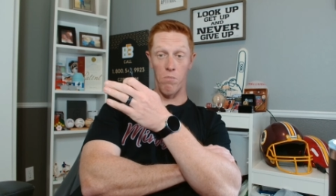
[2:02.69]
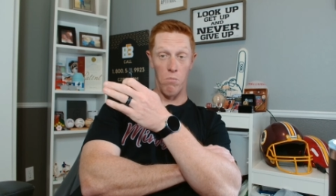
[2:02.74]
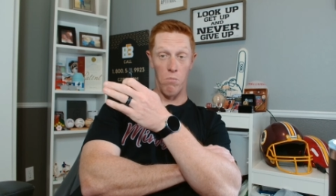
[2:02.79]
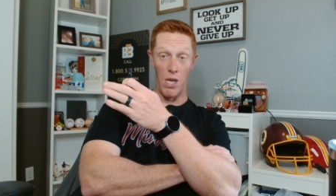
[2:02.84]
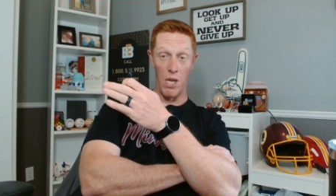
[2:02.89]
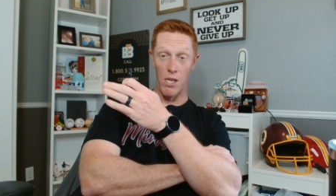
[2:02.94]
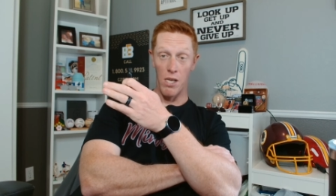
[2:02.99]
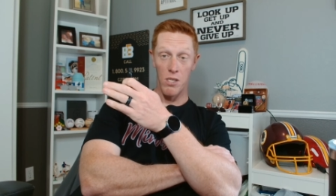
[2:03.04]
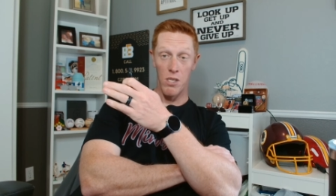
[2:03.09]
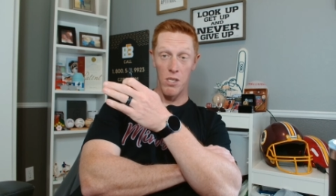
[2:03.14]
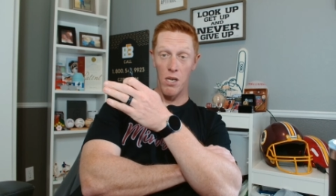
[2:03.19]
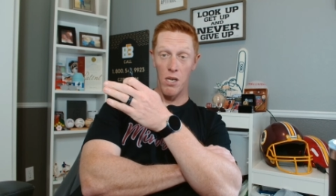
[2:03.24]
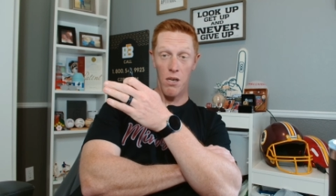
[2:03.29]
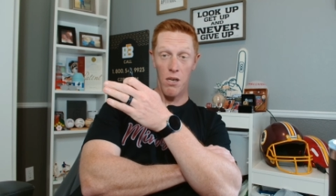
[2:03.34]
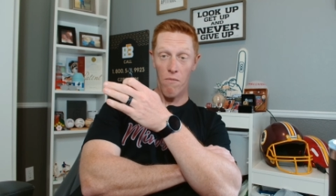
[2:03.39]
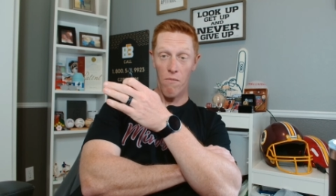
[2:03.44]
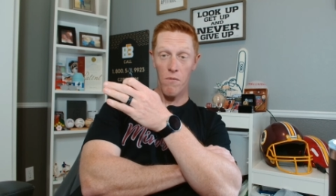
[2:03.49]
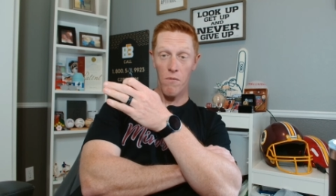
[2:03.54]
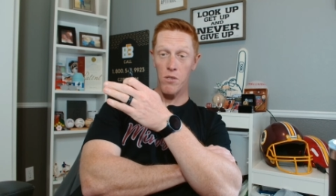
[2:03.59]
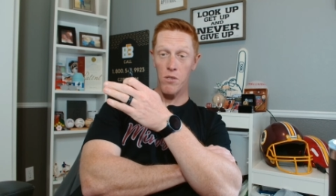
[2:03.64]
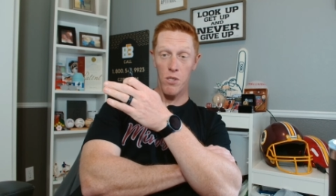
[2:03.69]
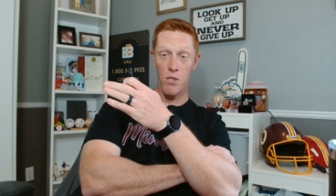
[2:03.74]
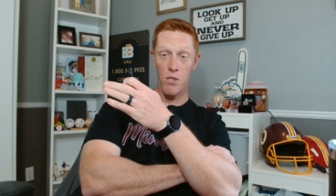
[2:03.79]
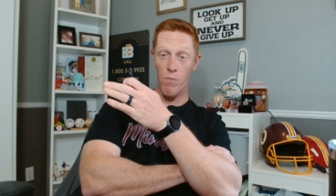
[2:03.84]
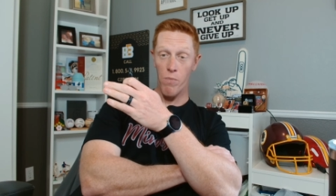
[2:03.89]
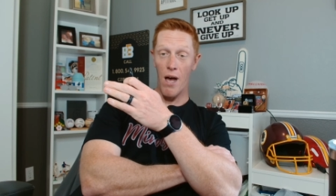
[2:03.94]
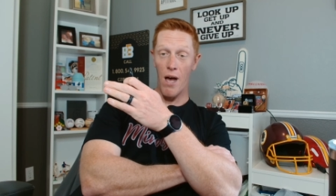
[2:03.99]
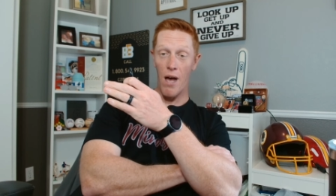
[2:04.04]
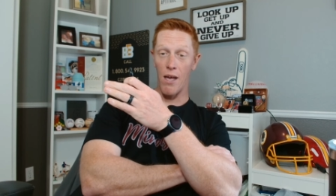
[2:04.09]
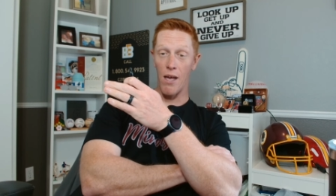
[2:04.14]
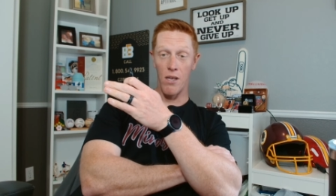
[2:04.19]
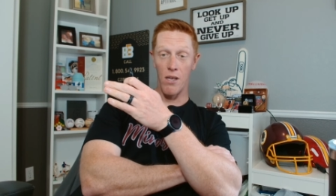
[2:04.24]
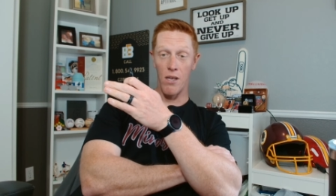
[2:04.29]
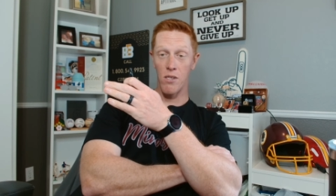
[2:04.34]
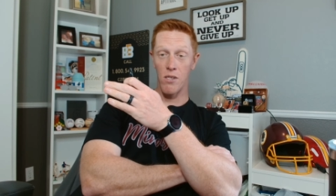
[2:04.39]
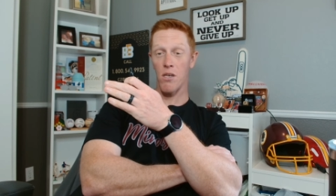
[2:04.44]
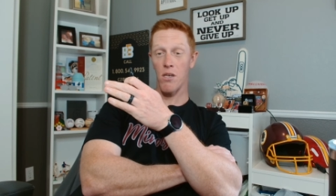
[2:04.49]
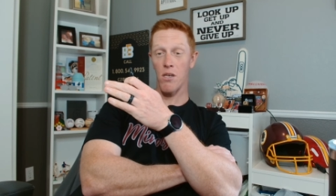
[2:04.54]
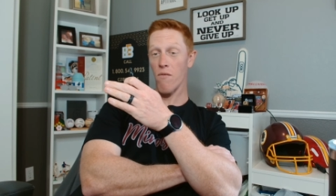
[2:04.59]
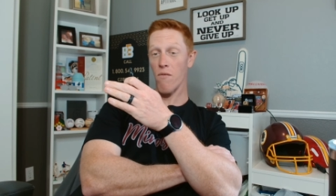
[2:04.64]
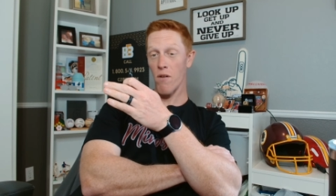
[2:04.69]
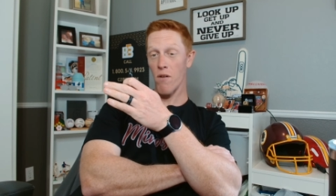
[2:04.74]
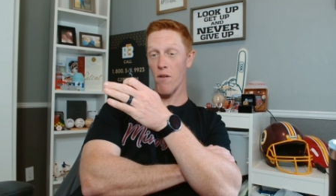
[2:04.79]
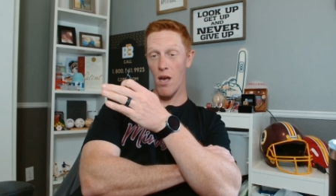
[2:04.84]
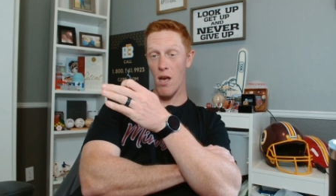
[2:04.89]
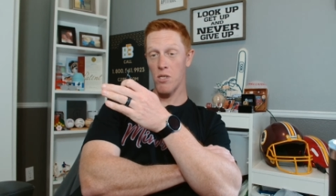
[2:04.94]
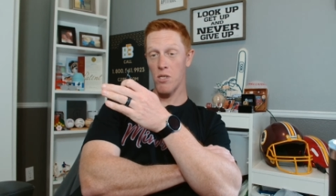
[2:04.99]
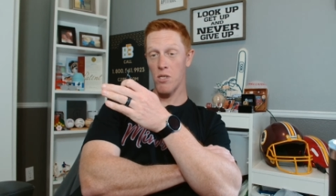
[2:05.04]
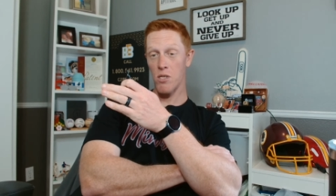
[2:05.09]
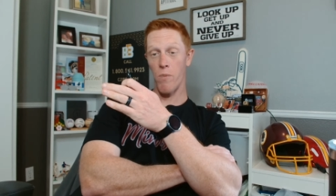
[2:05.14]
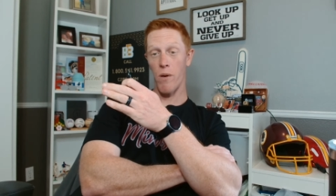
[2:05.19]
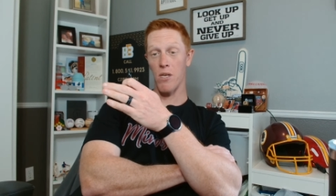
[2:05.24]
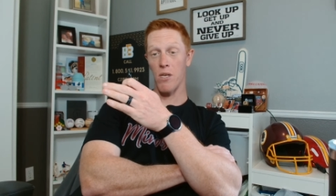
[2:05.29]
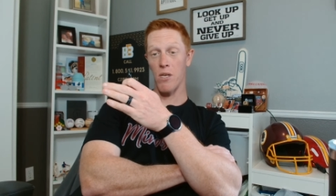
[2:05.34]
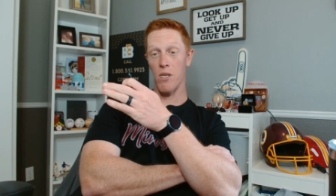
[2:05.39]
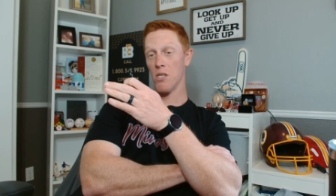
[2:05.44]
He's in a different spot. He's in a different headspace.